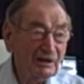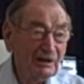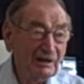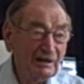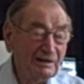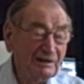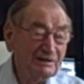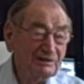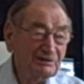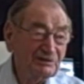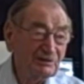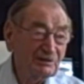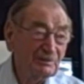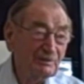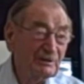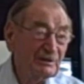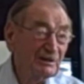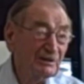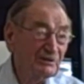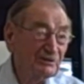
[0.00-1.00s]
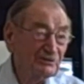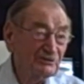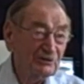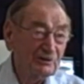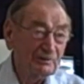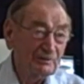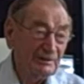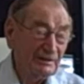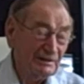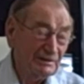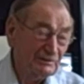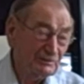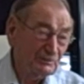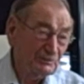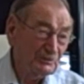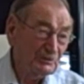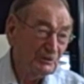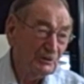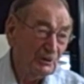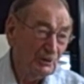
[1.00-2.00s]
and into the middle of Germany.
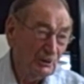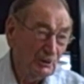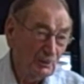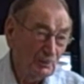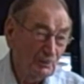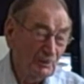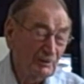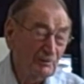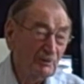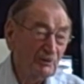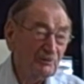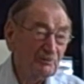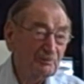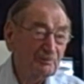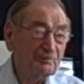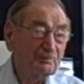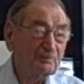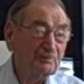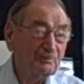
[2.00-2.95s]
We were